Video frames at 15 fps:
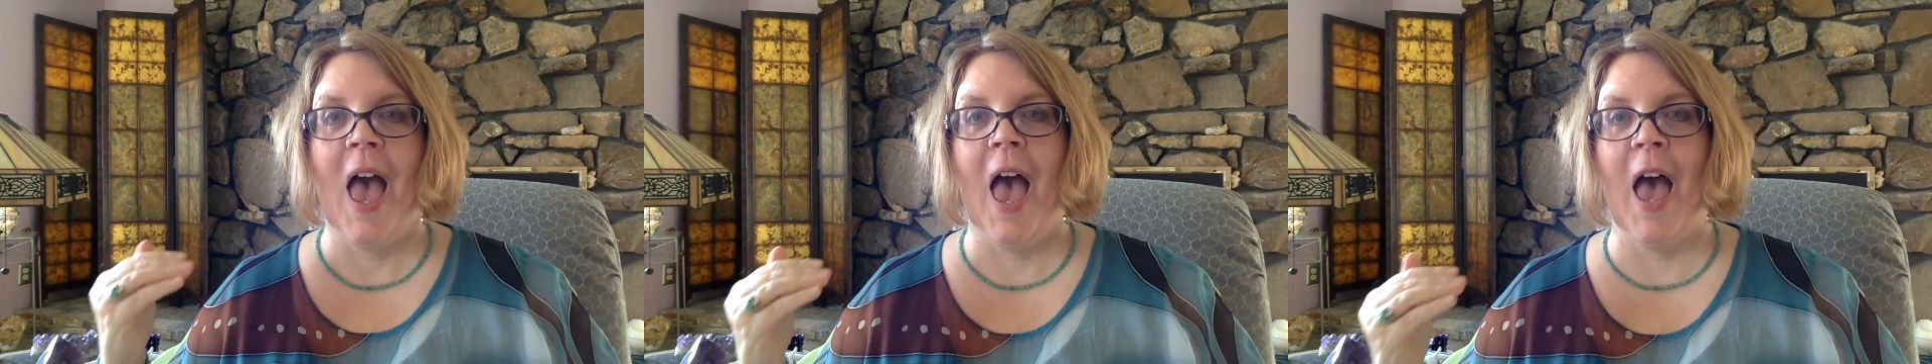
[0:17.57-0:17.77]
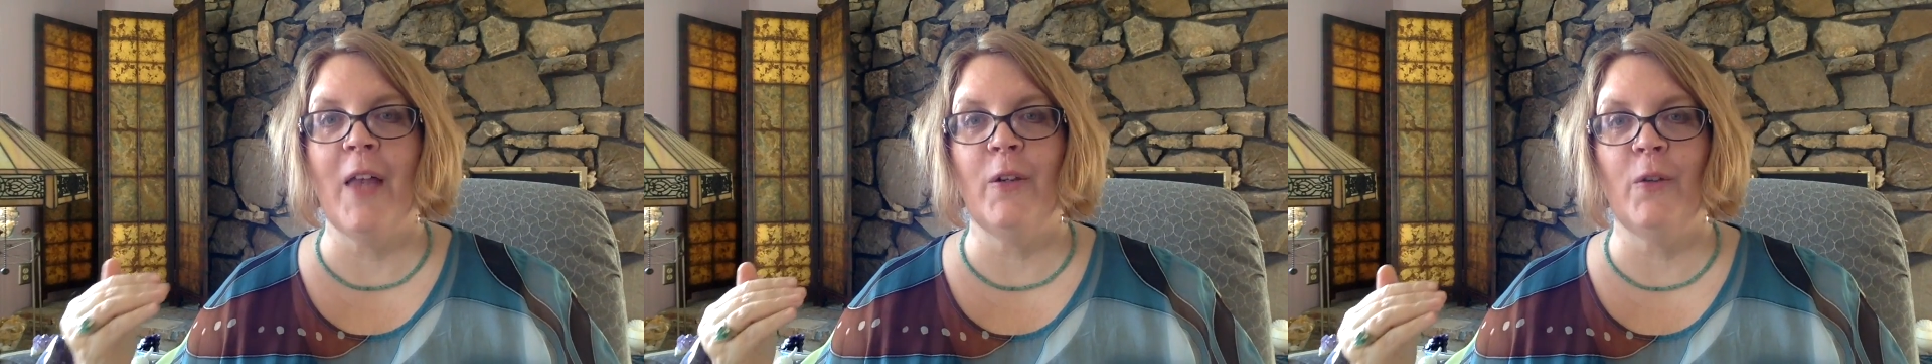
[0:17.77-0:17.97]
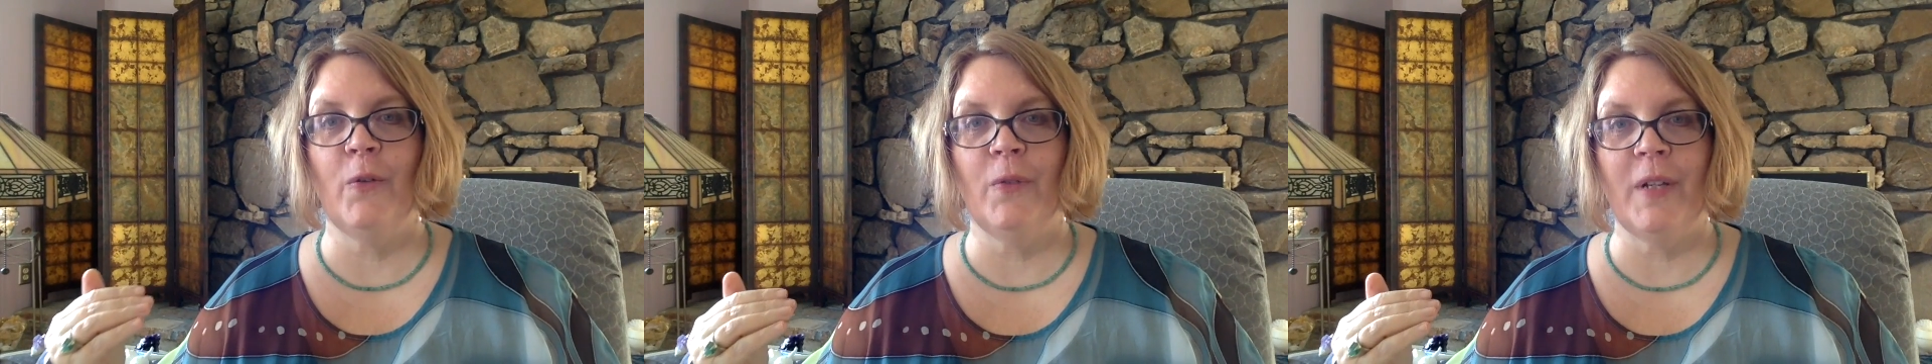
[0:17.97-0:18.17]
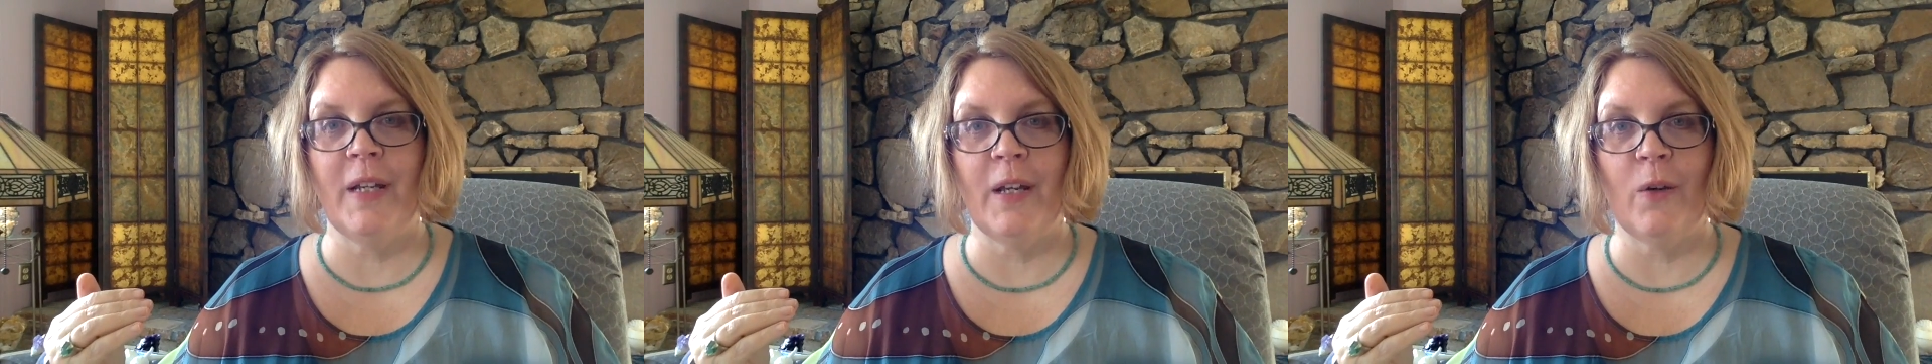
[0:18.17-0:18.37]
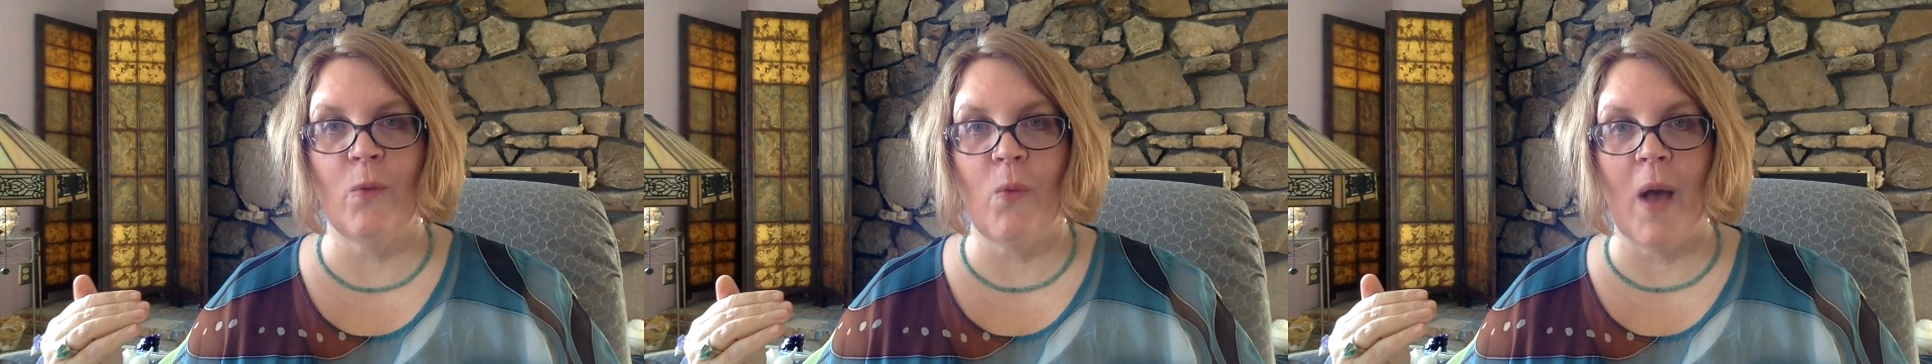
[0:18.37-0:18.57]
and
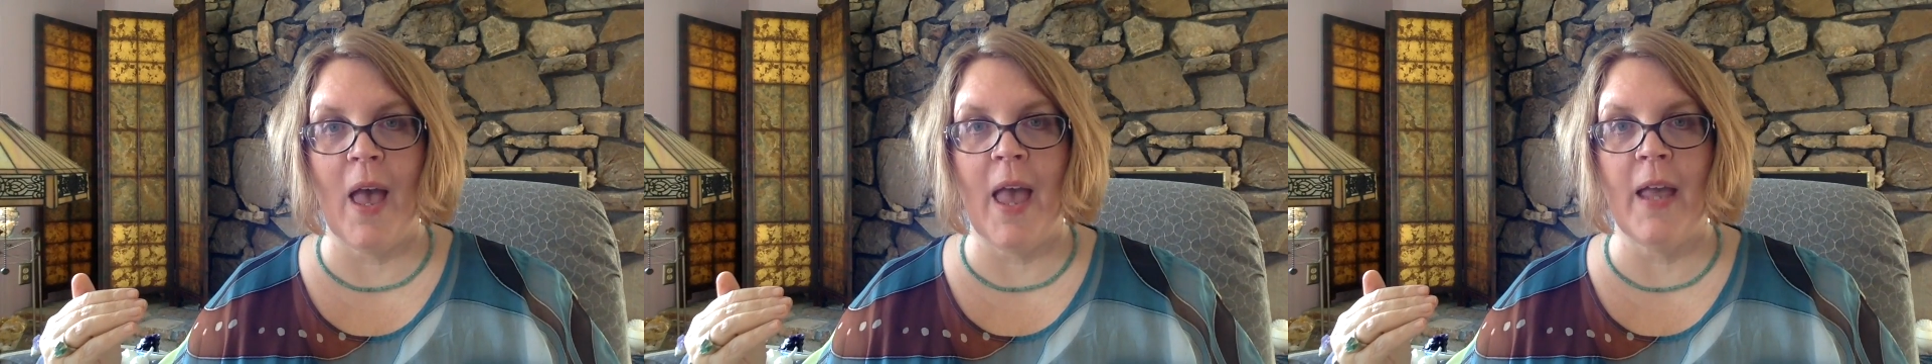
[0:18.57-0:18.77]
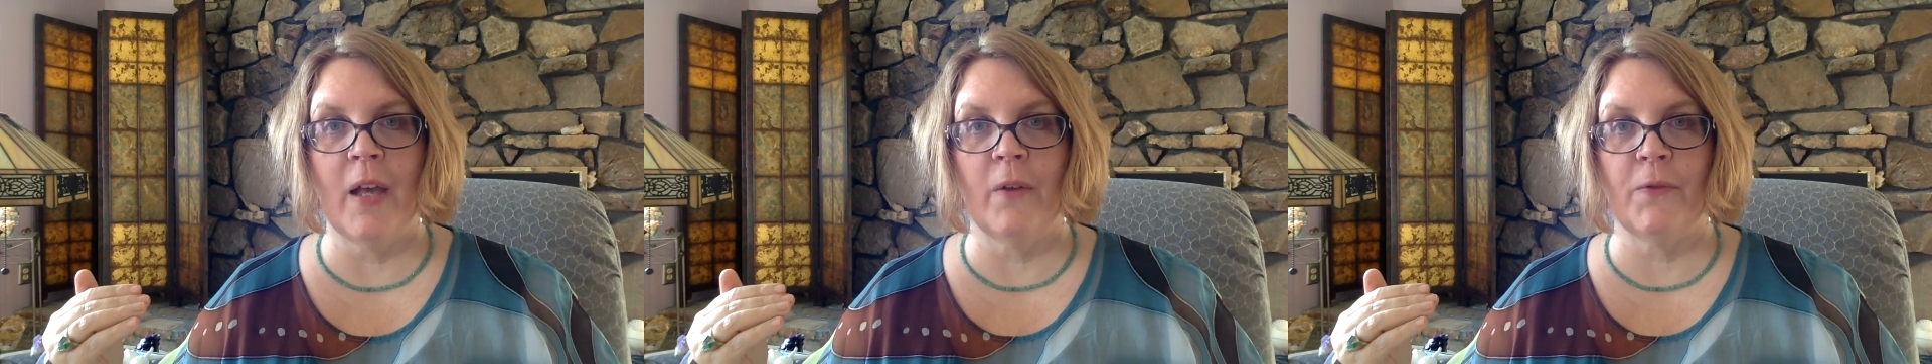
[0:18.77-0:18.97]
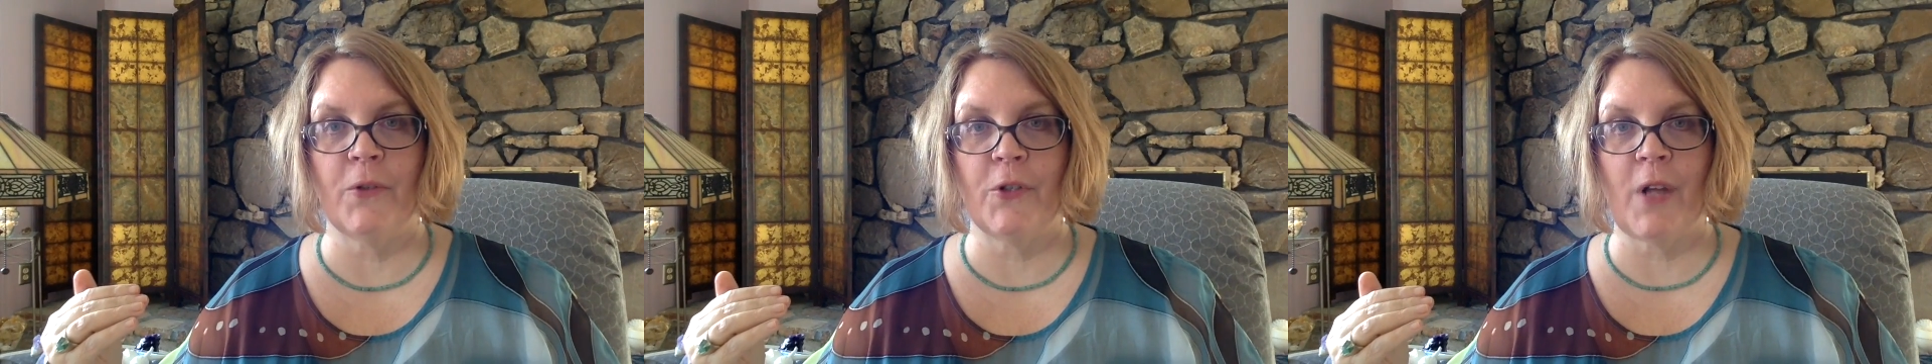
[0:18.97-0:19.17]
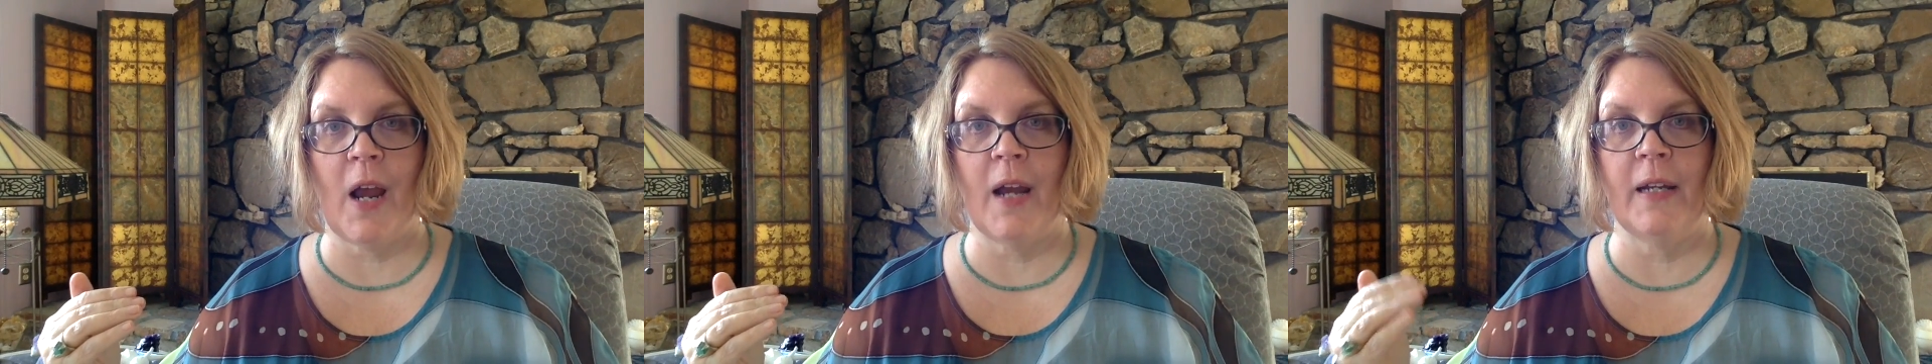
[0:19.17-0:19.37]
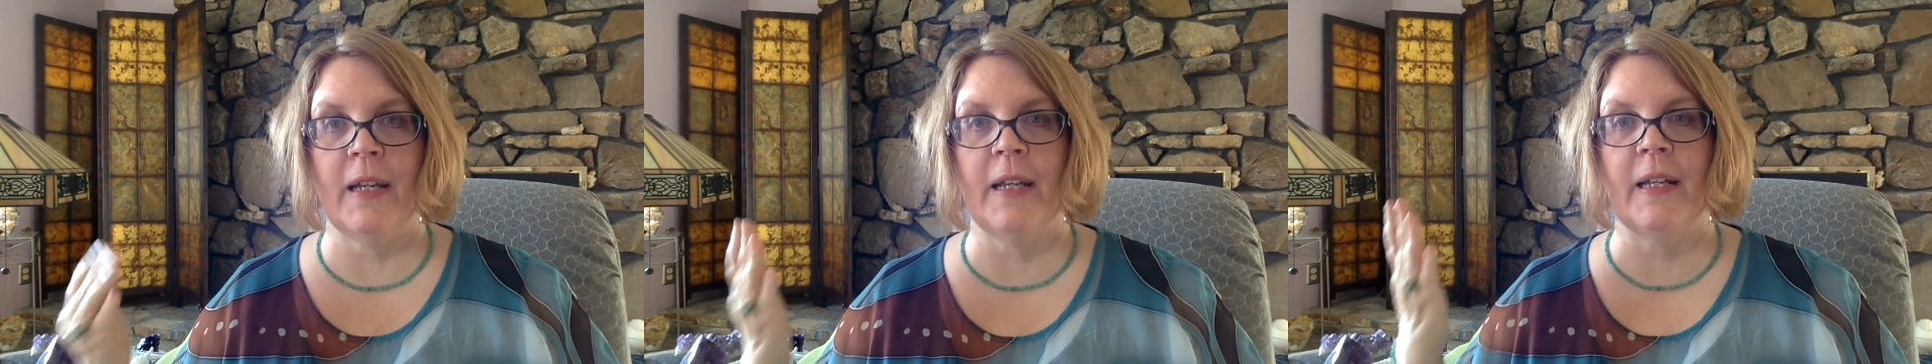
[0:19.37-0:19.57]
unique way of
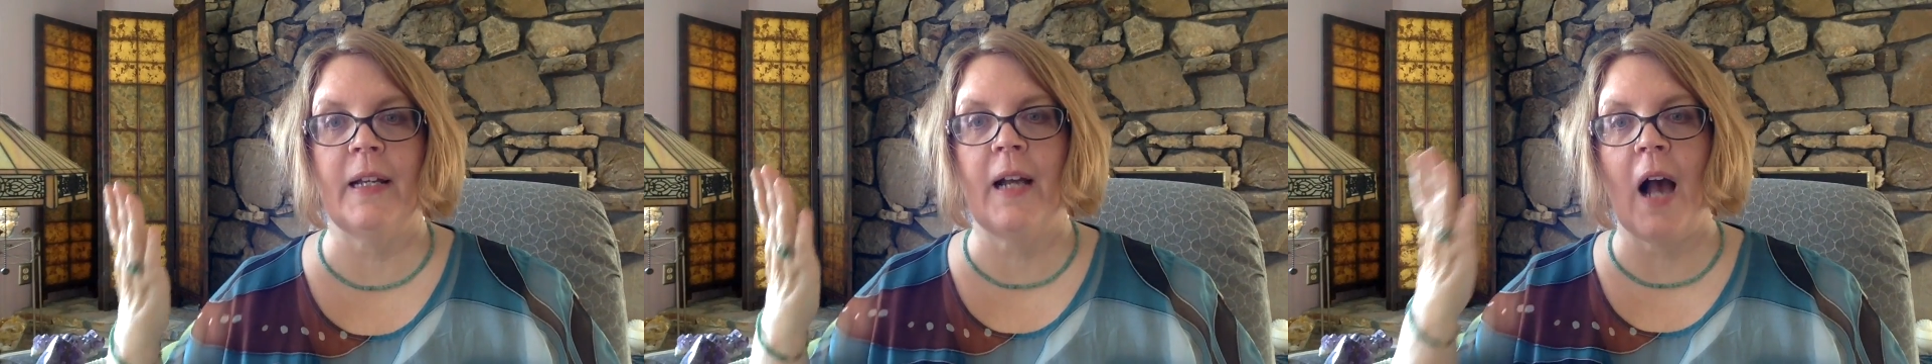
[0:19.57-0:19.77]
shining